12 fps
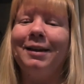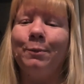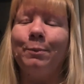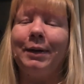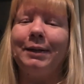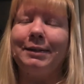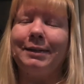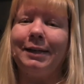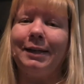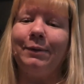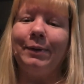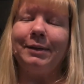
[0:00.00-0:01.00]
But
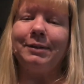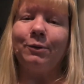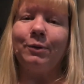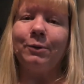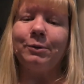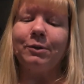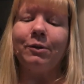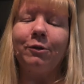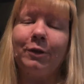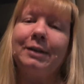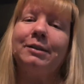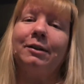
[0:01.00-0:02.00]
anyway, so those are the
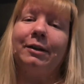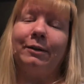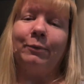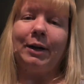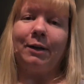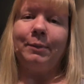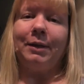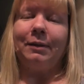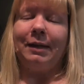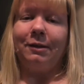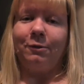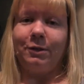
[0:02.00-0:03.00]
things they're going to recommend
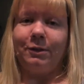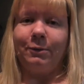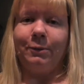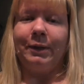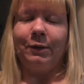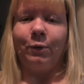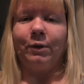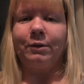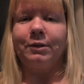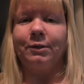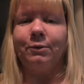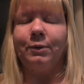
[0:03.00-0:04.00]
that you do in order
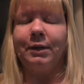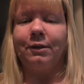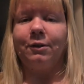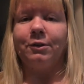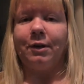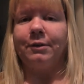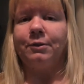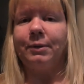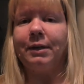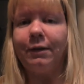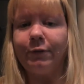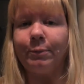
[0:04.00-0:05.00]
to get your dog to
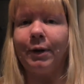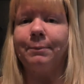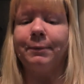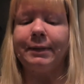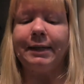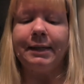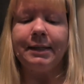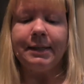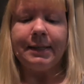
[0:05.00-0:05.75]
recover properly.